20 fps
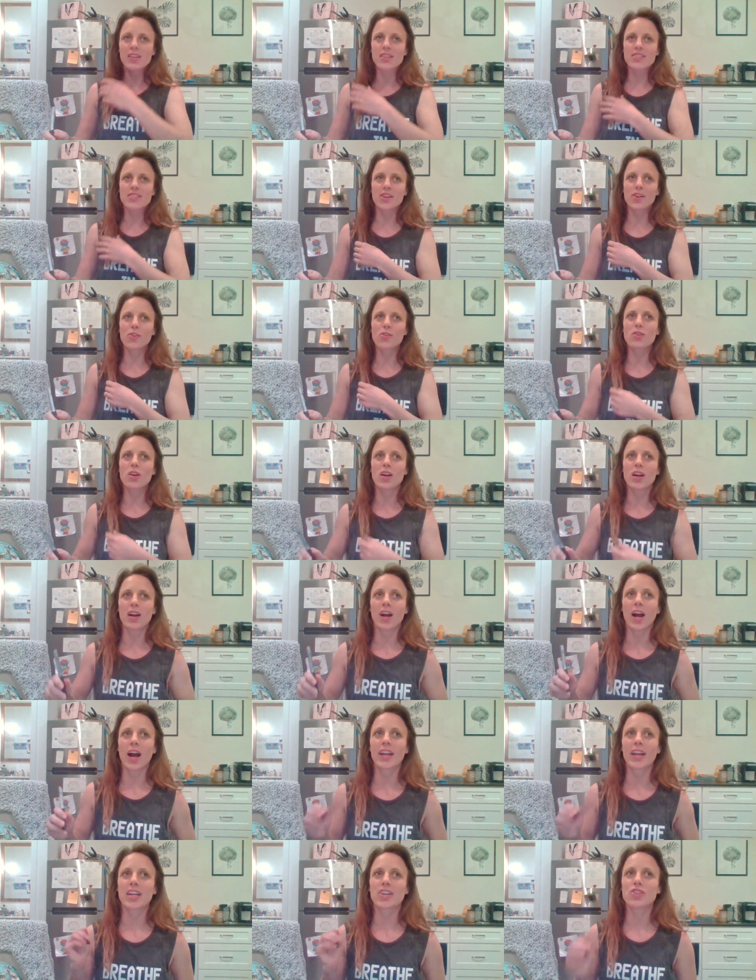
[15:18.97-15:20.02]
So
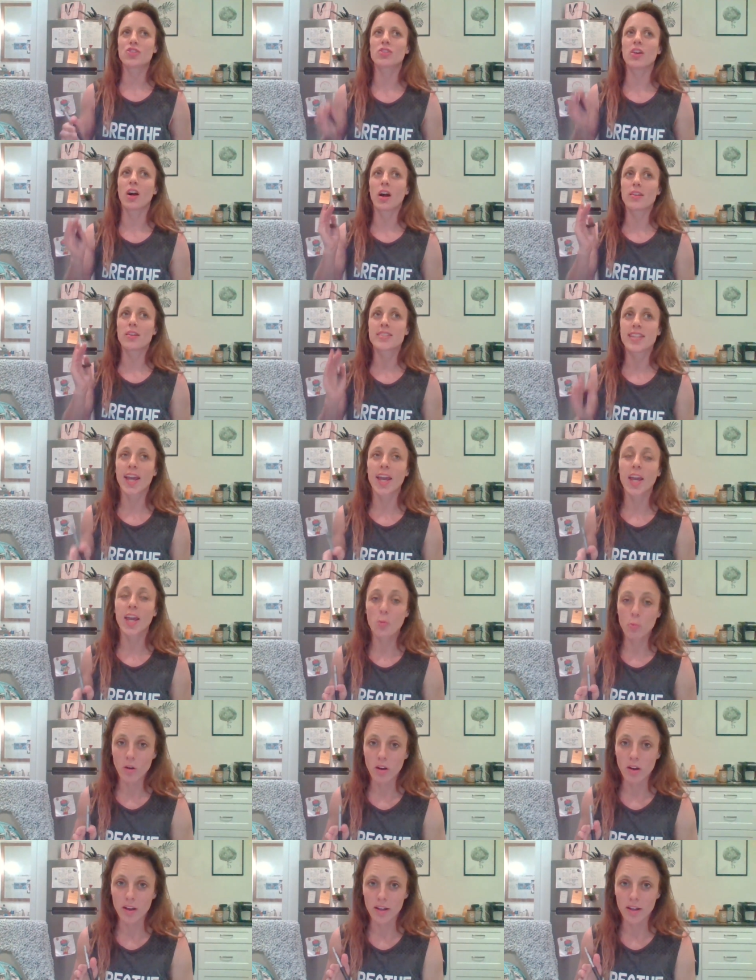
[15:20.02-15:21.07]
I kid you not, day
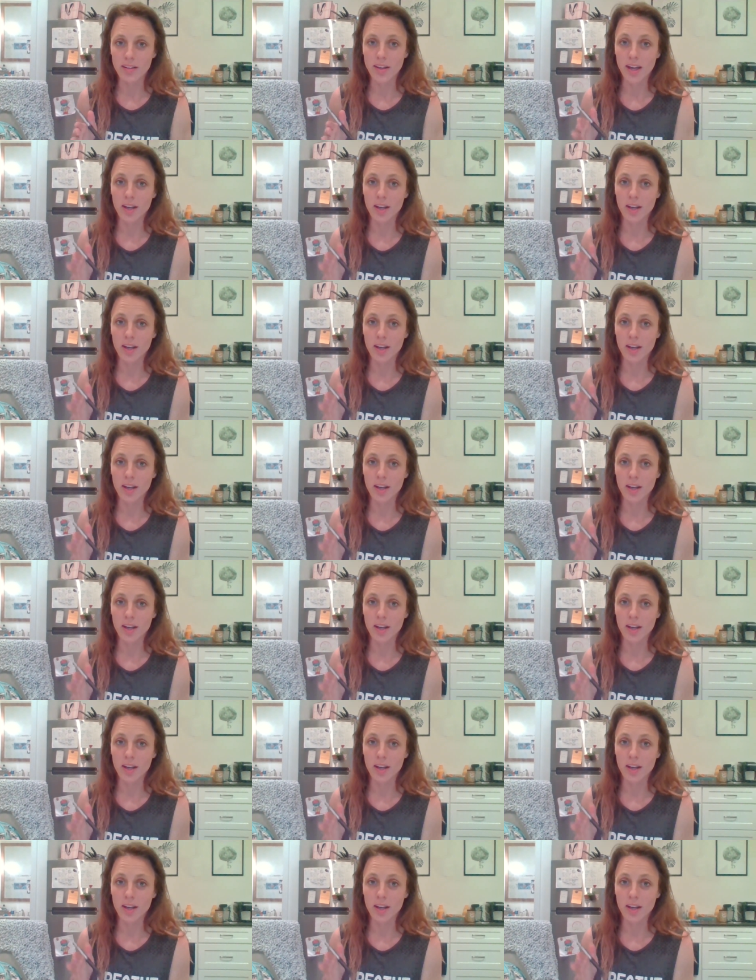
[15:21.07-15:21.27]
one